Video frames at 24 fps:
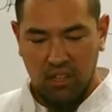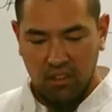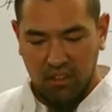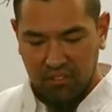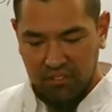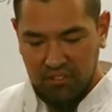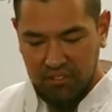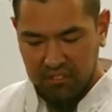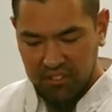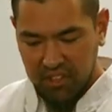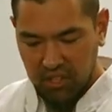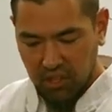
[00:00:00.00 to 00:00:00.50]

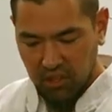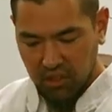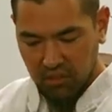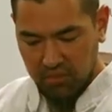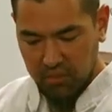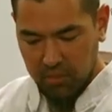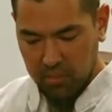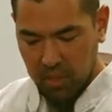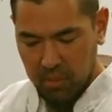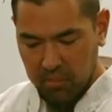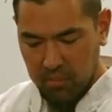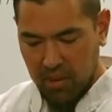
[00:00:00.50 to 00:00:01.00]
Fill
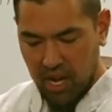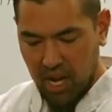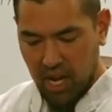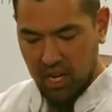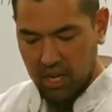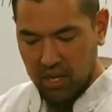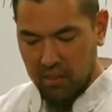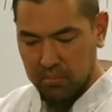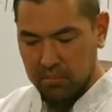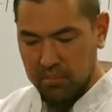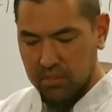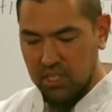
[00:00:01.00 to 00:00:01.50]
from the
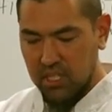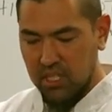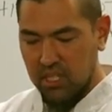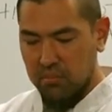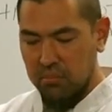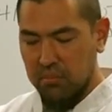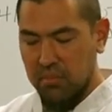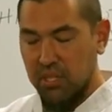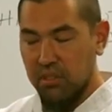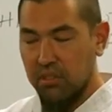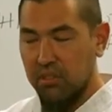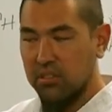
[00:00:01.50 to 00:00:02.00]
bottom to
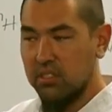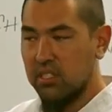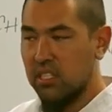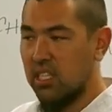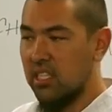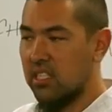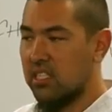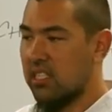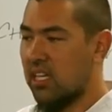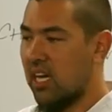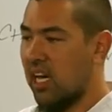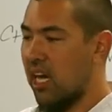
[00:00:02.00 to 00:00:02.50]
the middle to
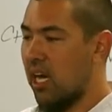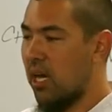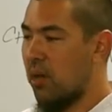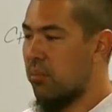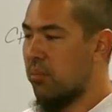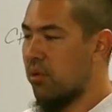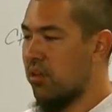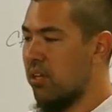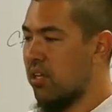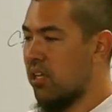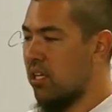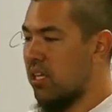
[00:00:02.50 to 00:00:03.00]
the
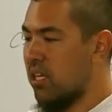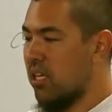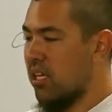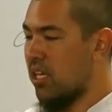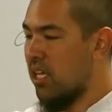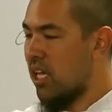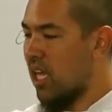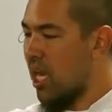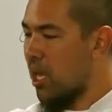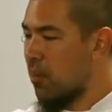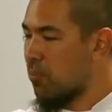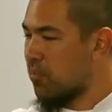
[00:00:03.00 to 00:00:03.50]
top.
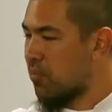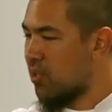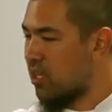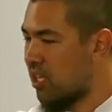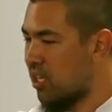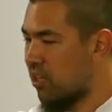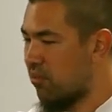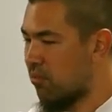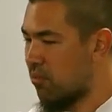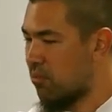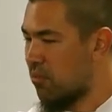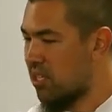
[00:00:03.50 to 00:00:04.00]

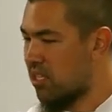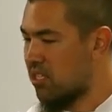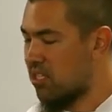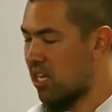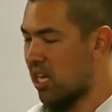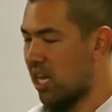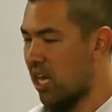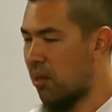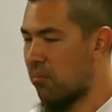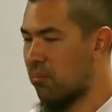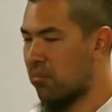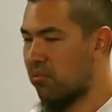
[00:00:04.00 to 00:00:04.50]
Empty from the
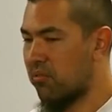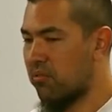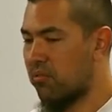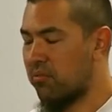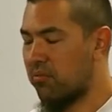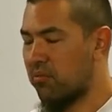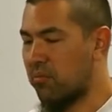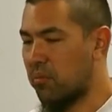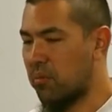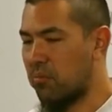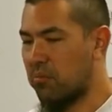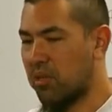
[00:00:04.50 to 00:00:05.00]
top,
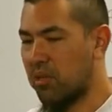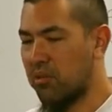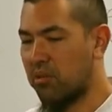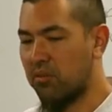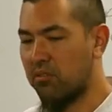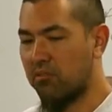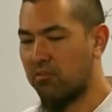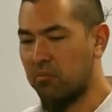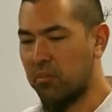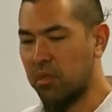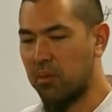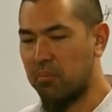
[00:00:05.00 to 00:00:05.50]
from the
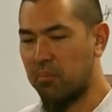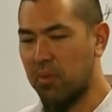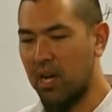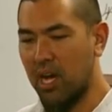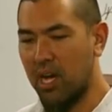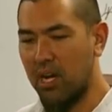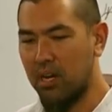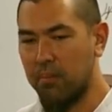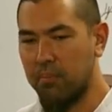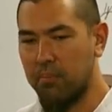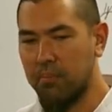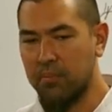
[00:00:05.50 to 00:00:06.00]
middle, from the
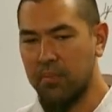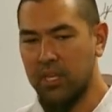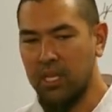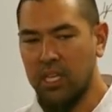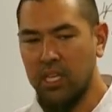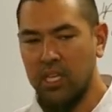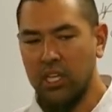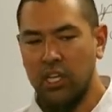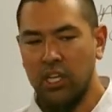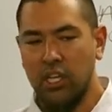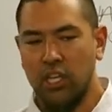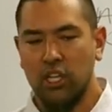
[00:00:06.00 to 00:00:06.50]
bottom.
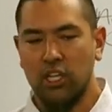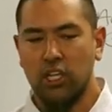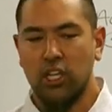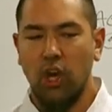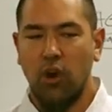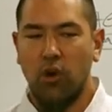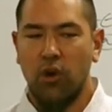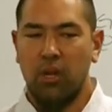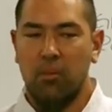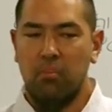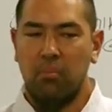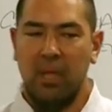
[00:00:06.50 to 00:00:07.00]

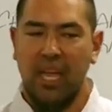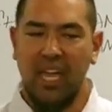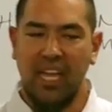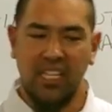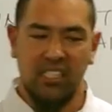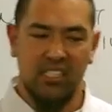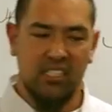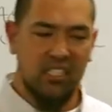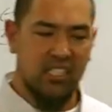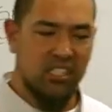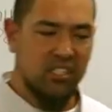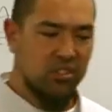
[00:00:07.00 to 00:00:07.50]
Go at a
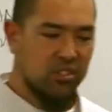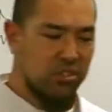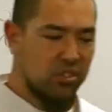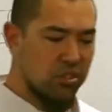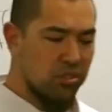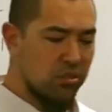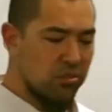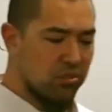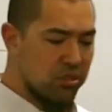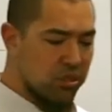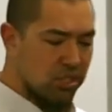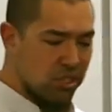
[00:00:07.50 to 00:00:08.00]
pace that
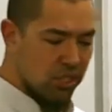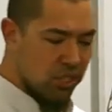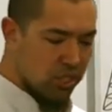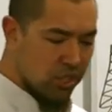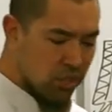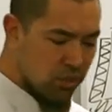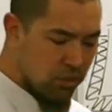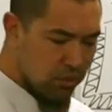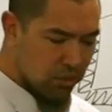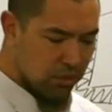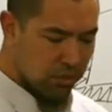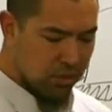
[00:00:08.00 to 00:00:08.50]
suits
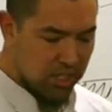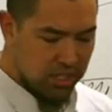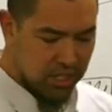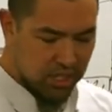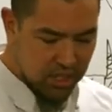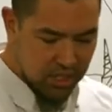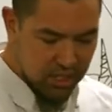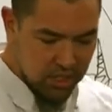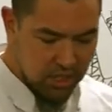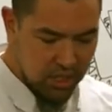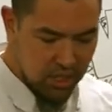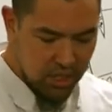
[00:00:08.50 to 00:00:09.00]
you. This
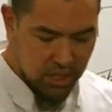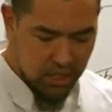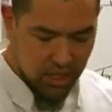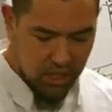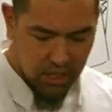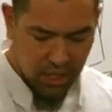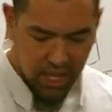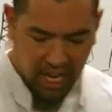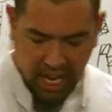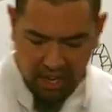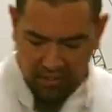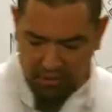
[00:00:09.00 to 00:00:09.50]
is,
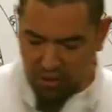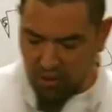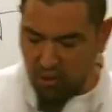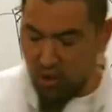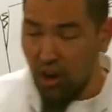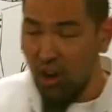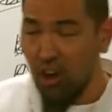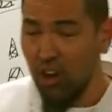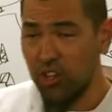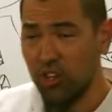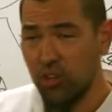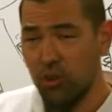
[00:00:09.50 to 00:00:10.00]

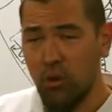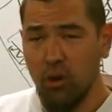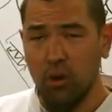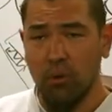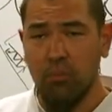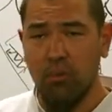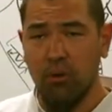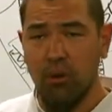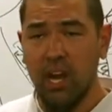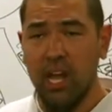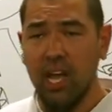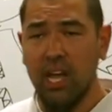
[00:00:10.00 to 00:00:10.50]
after all, your
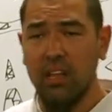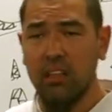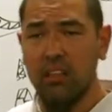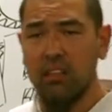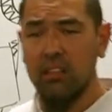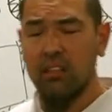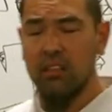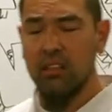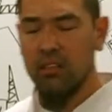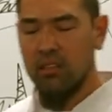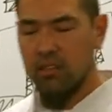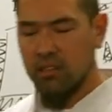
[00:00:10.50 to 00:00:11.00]

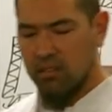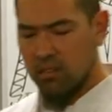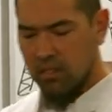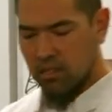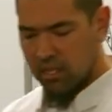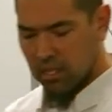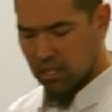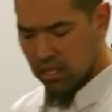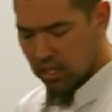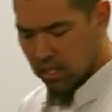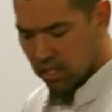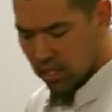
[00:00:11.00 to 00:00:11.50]
breath.
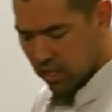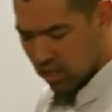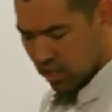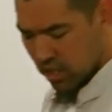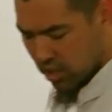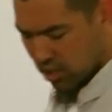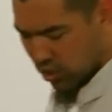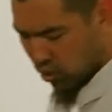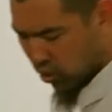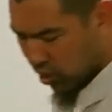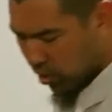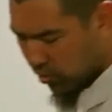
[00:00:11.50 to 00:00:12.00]

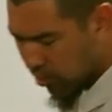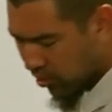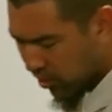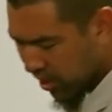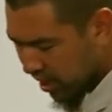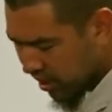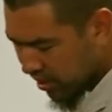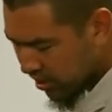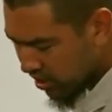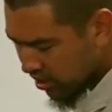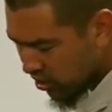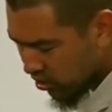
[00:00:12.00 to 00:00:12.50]
Your
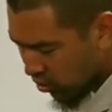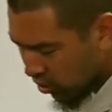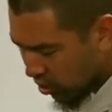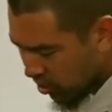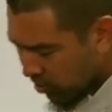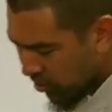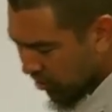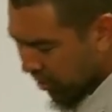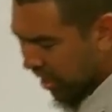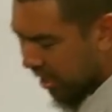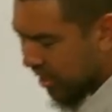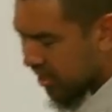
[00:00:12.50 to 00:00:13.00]
breath,
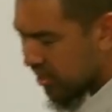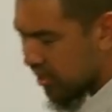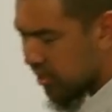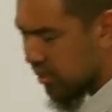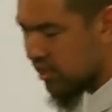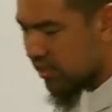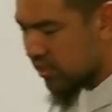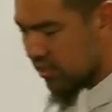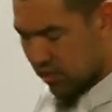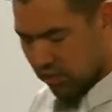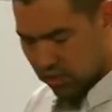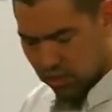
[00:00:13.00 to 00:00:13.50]
your
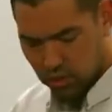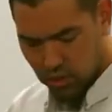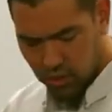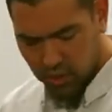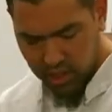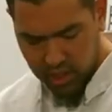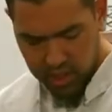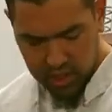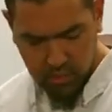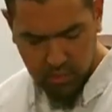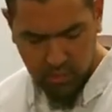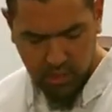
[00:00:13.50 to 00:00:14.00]
practice,
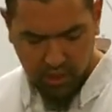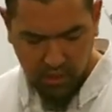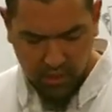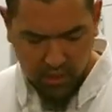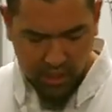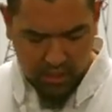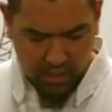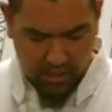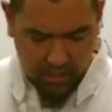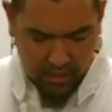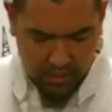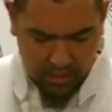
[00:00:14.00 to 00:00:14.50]
your
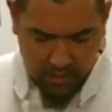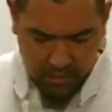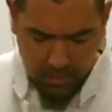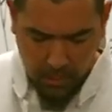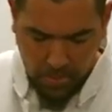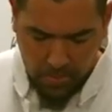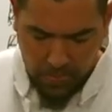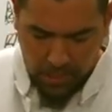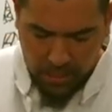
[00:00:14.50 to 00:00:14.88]
experience.